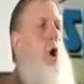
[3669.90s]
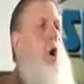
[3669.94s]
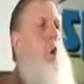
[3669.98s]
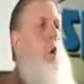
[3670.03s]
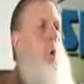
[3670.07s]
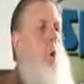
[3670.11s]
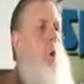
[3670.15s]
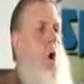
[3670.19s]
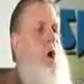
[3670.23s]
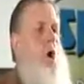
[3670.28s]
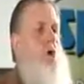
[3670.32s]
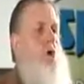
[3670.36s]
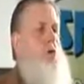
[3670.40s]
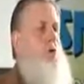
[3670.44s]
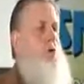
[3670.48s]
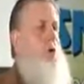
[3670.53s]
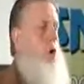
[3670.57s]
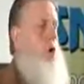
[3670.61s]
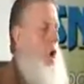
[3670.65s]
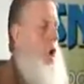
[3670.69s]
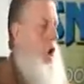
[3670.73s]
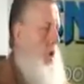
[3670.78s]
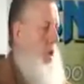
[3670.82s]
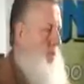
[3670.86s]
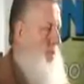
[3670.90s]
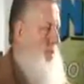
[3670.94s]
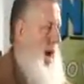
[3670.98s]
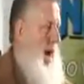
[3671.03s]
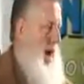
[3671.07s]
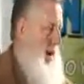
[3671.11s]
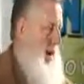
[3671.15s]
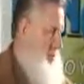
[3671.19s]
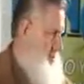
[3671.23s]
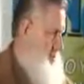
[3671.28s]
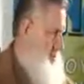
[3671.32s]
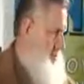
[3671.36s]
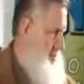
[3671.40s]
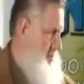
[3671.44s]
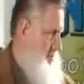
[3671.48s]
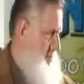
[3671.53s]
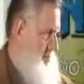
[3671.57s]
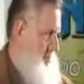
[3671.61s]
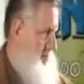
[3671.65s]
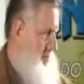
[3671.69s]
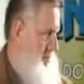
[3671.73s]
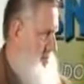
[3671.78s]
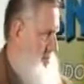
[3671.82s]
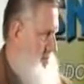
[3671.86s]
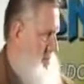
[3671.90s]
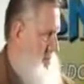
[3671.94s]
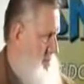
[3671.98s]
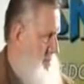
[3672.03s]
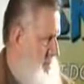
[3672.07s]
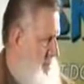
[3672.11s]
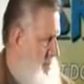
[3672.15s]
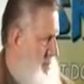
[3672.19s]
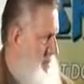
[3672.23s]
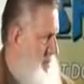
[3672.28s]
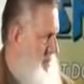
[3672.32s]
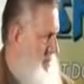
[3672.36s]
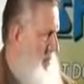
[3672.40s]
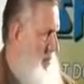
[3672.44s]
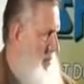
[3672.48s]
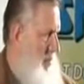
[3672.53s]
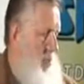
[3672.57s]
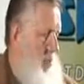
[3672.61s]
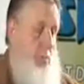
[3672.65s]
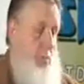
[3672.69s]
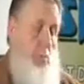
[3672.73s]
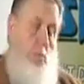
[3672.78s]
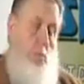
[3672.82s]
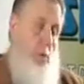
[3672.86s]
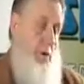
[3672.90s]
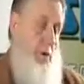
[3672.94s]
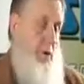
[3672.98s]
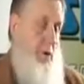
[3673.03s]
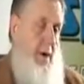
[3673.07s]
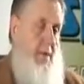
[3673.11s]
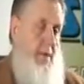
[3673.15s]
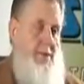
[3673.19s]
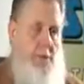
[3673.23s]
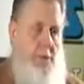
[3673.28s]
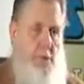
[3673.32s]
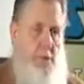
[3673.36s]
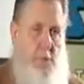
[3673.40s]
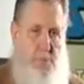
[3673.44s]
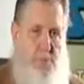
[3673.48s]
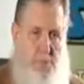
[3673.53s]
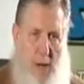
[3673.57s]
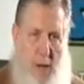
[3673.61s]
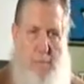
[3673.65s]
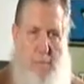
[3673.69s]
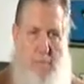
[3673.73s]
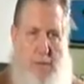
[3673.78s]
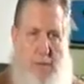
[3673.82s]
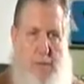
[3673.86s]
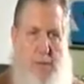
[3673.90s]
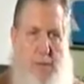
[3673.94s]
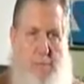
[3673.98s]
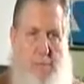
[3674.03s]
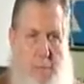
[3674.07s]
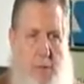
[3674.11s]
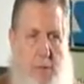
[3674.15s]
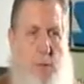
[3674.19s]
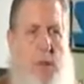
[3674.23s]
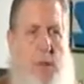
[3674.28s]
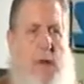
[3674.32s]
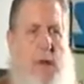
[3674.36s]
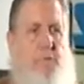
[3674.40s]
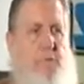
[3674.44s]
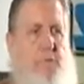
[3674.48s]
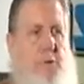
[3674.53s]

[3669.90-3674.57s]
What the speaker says: what you're all about. We don't have to do it publicly, but we have to